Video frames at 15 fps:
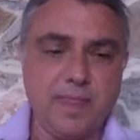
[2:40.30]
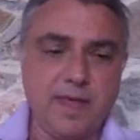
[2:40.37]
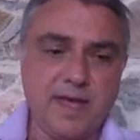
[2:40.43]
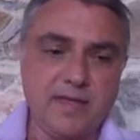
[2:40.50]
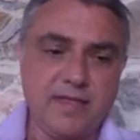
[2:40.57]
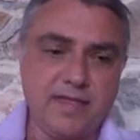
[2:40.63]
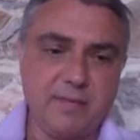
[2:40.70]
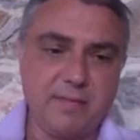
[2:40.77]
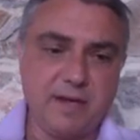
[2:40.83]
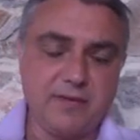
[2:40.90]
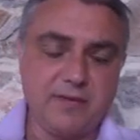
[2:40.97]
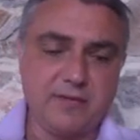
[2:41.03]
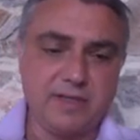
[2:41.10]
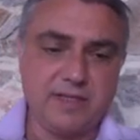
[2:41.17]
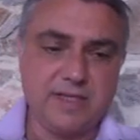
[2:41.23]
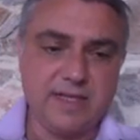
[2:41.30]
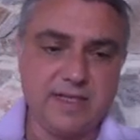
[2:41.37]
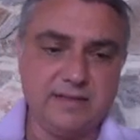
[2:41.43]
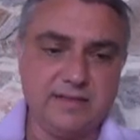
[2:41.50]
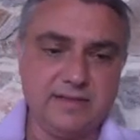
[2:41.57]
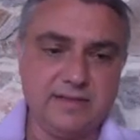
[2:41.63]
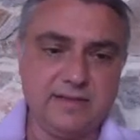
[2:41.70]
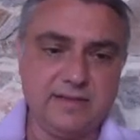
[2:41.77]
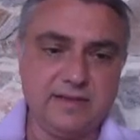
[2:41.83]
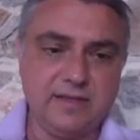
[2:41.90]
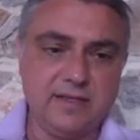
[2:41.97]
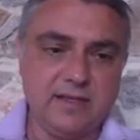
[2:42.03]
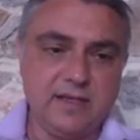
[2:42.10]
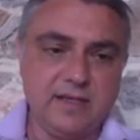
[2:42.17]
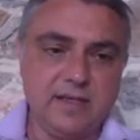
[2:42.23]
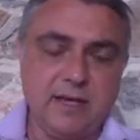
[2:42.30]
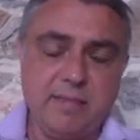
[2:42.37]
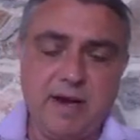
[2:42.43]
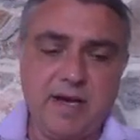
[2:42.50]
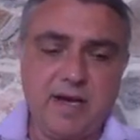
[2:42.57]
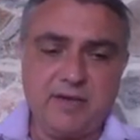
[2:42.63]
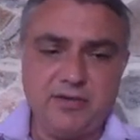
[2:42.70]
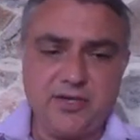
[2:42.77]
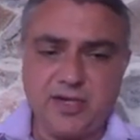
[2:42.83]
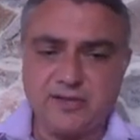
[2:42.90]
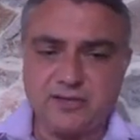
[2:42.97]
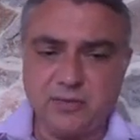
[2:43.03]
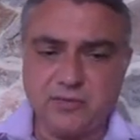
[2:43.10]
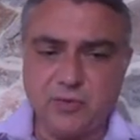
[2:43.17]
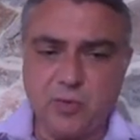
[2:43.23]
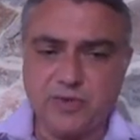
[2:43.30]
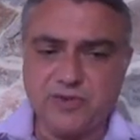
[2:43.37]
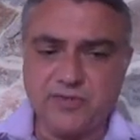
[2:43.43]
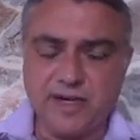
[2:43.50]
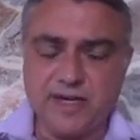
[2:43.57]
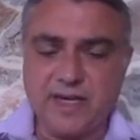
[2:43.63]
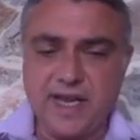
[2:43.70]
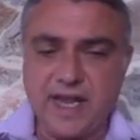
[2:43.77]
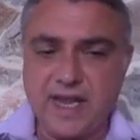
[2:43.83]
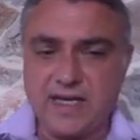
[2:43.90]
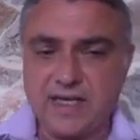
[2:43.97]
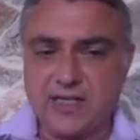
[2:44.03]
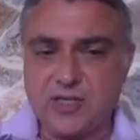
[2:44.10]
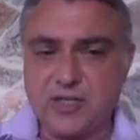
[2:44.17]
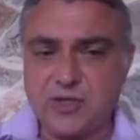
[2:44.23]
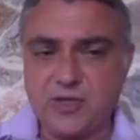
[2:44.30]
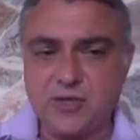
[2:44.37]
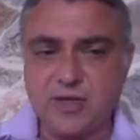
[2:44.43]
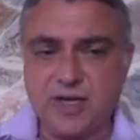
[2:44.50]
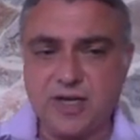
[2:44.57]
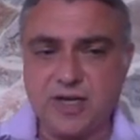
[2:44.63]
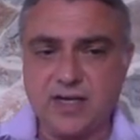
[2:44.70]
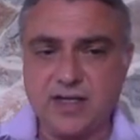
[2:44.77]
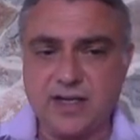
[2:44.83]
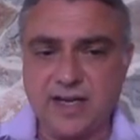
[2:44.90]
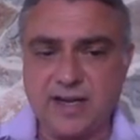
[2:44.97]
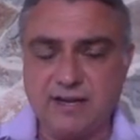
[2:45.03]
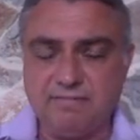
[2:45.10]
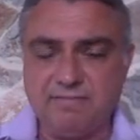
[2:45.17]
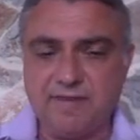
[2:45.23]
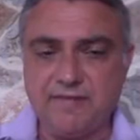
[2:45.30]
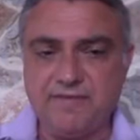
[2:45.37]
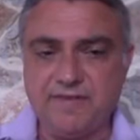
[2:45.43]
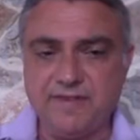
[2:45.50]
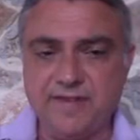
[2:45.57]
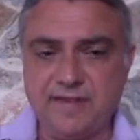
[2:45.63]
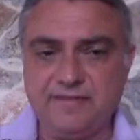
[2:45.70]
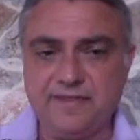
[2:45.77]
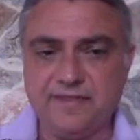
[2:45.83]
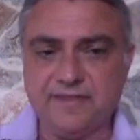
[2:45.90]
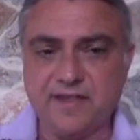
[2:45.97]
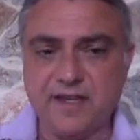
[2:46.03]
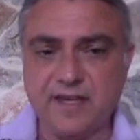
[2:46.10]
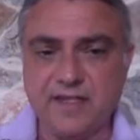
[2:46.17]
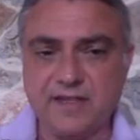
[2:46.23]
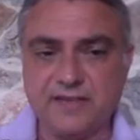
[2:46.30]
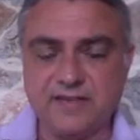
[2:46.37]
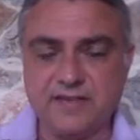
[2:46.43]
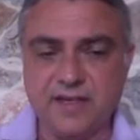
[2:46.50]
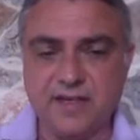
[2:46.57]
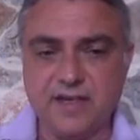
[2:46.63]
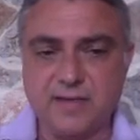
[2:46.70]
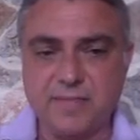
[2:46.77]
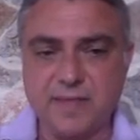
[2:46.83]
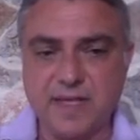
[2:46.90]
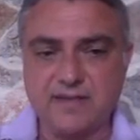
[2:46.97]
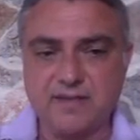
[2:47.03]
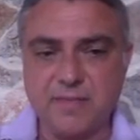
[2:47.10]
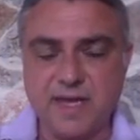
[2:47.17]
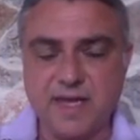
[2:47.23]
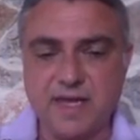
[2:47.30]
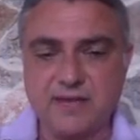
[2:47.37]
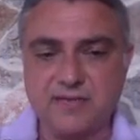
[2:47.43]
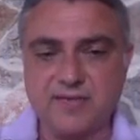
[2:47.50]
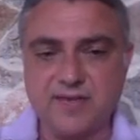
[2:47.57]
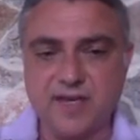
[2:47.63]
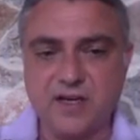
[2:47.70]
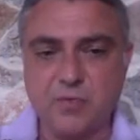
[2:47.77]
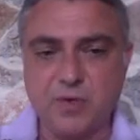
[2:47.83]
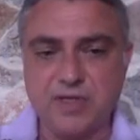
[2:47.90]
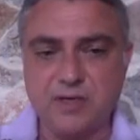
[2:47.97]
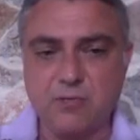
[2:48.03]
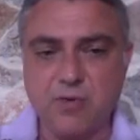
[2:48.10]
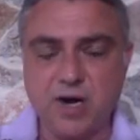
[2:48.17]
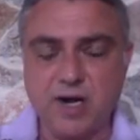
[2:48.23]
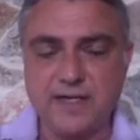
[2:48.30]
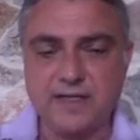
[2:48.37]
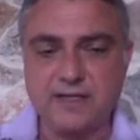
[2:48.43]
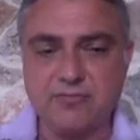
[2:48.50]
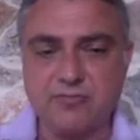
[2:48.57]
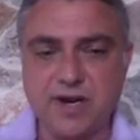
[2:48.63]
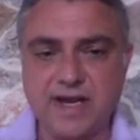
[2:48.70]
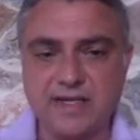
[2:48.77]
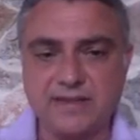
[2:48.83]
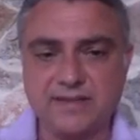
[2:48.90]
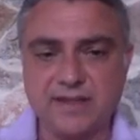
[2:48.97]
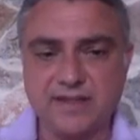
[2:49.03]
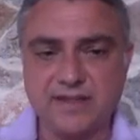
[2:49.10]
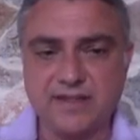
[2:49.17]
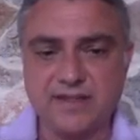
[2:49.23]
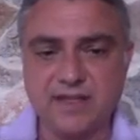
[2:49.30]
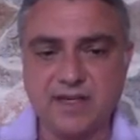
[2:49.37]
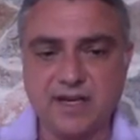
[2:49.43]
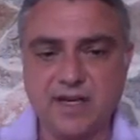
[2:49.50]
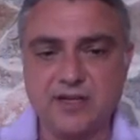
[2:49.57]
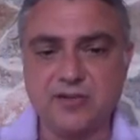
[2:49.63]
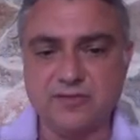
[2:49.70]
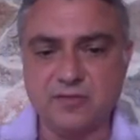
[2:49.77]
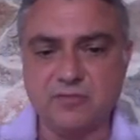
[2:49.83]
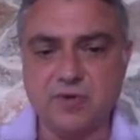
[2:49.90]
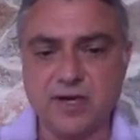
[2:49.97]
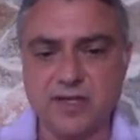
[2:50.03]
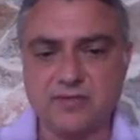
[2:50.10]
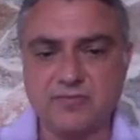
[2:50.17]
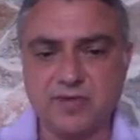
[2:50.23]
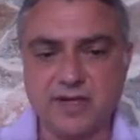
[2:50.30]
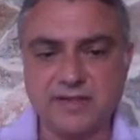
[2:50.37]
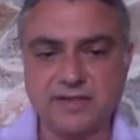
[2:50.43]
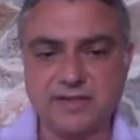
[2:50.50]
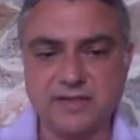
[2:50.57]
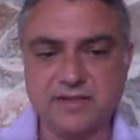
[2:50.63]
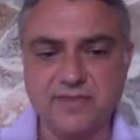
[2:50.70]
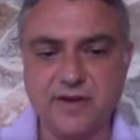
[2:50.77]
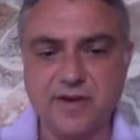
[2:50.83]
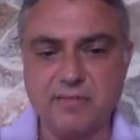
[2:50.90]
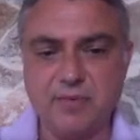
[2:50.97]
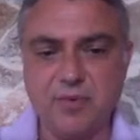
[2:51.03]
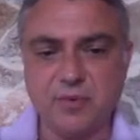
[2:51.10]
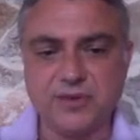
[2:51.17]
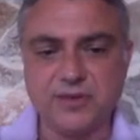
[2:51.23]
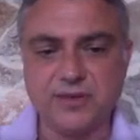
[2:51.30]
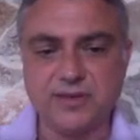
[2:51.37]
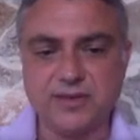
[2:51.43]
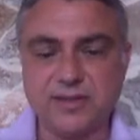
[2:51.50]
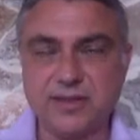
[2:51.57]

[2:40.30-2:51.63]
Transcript: ethnic minorities. American eugenics was always very keen to uh, em emphasize um, its main concern with the white race and the decline of the white race, so very important